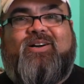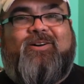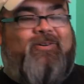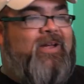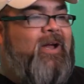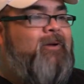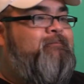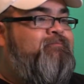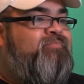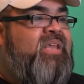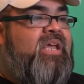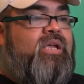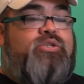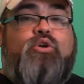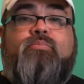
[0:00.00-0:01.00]
Okay,
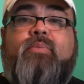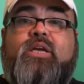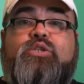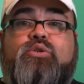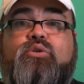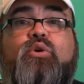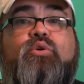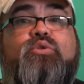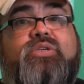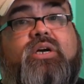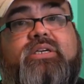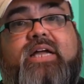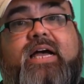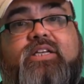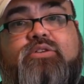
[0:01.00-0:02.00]
so make sure those are
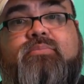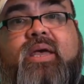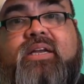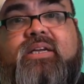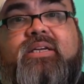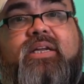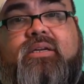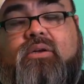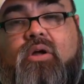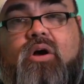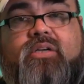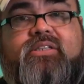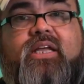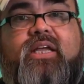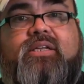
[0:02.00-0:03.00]
documented and
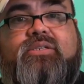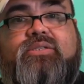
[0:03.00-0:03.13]
logged in.